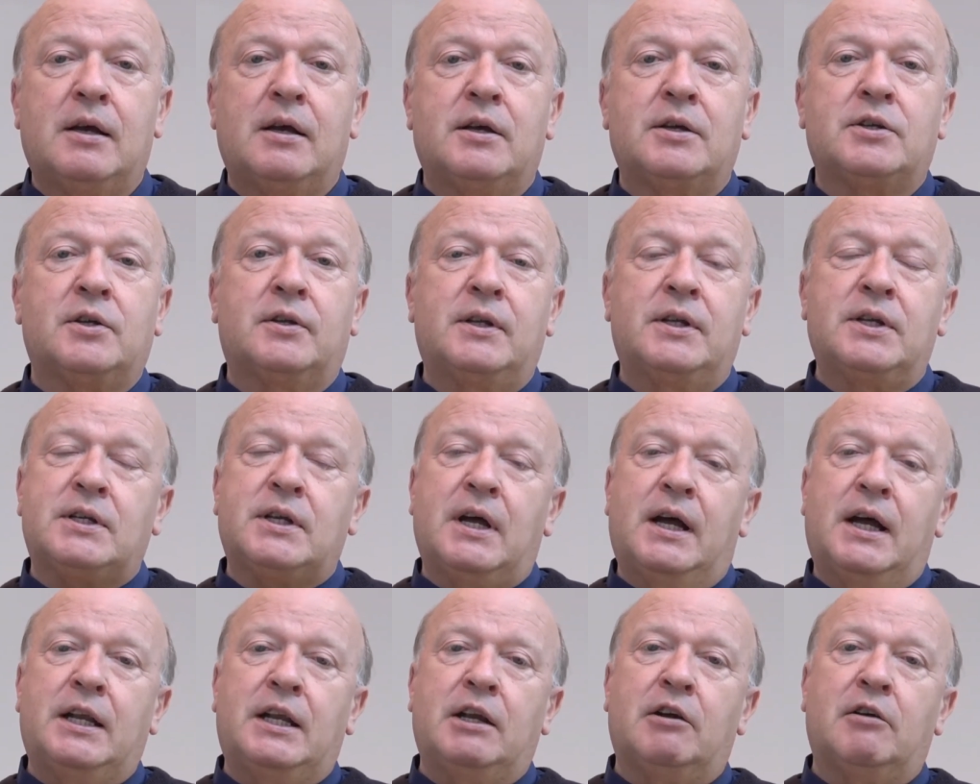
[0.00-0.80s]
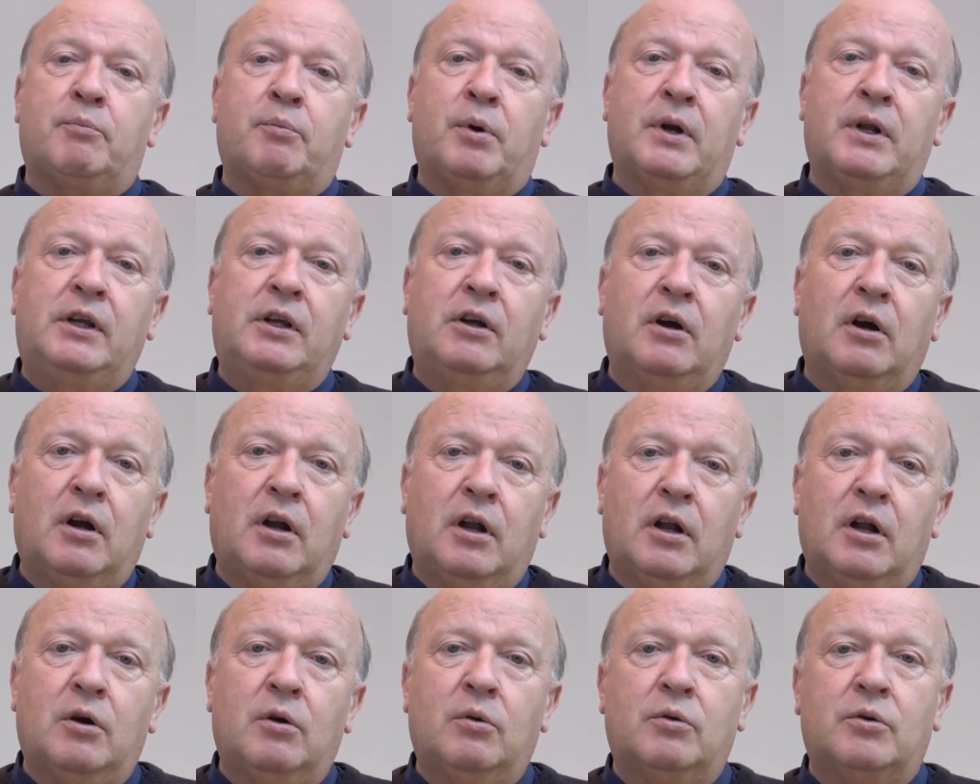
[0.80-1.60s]
So this idea of putting your
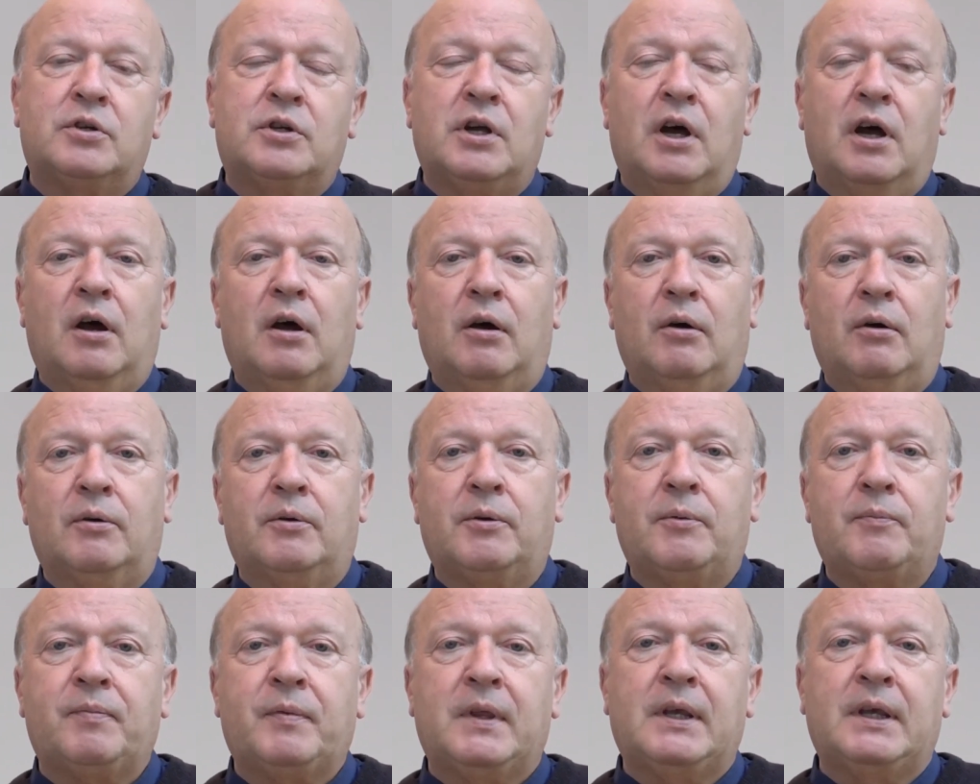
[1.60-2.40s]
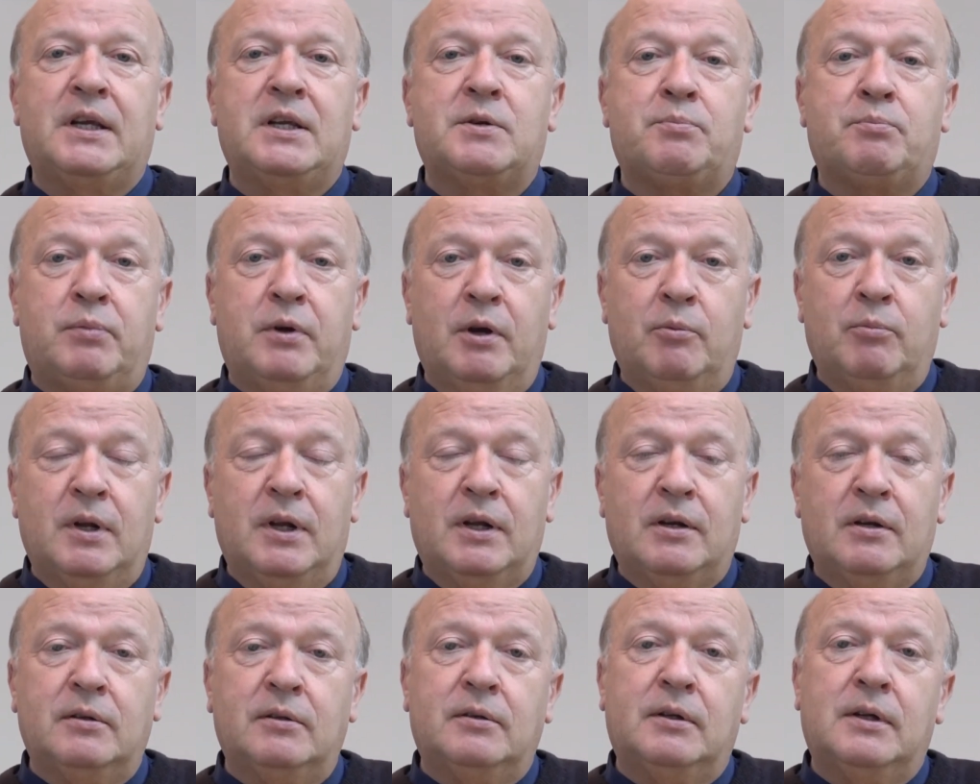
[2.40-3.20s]
cloak down is
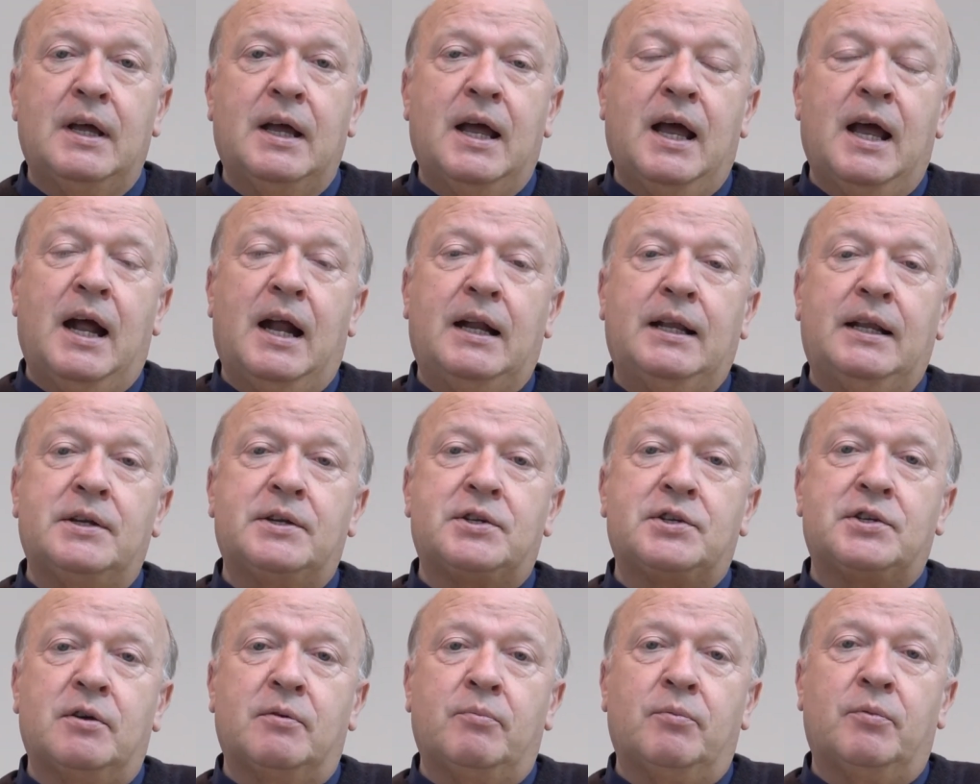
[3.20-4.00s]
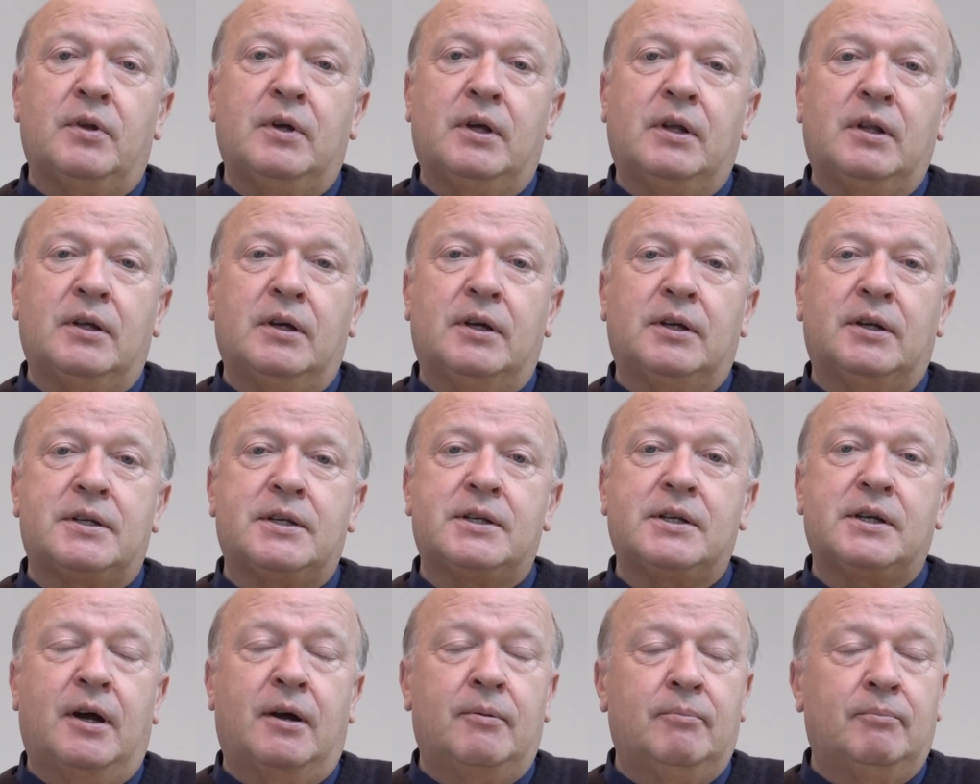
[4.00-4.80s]
biblical, and it's something
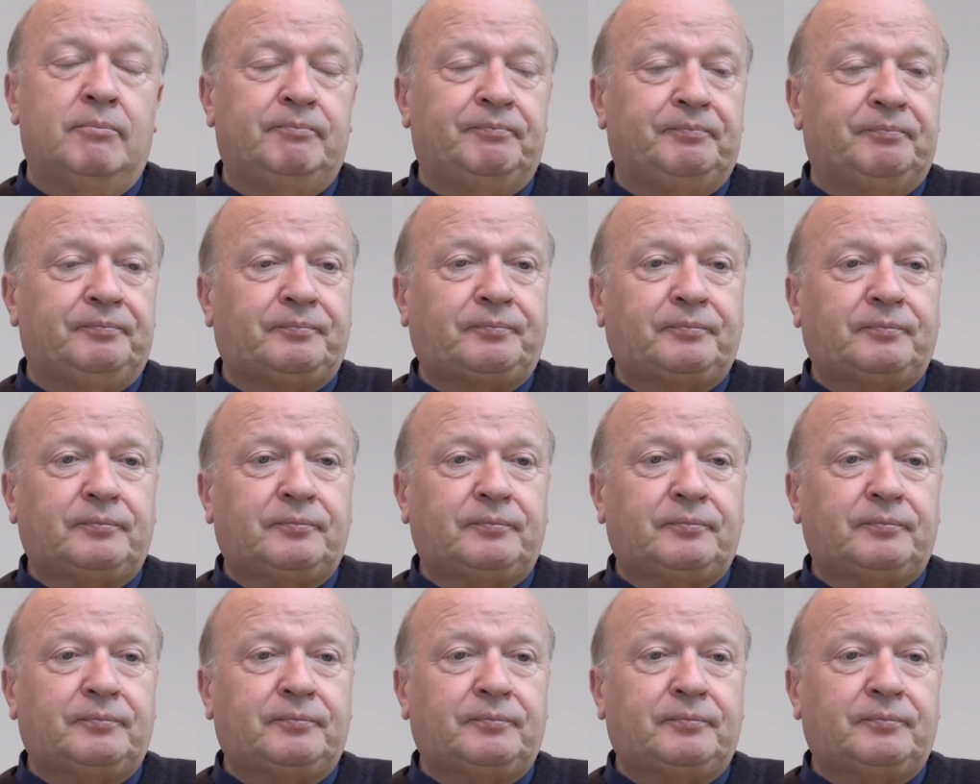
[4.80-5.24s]
that